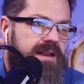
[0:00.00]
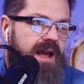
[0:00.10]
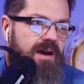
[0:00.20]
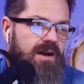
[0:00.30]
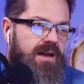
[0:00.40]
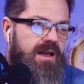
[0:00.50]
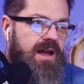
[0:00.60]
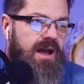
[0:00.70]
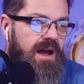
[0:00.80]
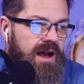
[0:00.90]
Now,
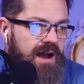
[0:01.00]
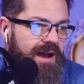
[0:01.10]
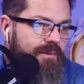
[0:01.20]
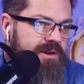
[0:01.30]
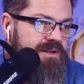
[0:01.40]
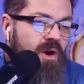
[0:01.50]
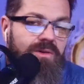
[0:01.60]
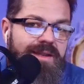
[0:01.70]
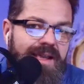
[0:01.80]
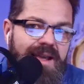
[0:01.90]
I wouldn't
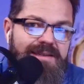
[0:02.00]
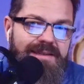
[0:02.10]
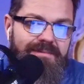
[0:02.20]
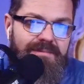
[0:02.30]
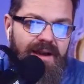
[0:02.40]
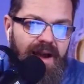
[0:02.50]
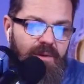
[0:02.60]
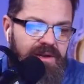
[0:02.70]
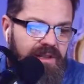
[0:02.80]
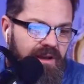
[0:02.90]
hold it against him.
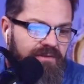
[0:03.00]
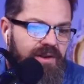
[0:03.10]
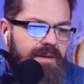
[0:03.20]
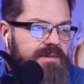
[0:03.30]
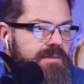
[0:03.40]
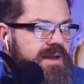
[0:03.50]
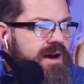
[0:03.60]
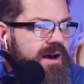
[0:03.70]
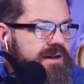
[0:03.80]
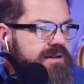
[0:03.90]
I would love for him to
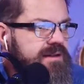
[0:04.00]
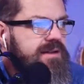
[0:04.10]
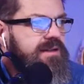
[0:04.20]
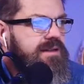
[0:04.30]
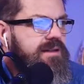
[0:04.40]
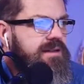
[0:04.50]
be on.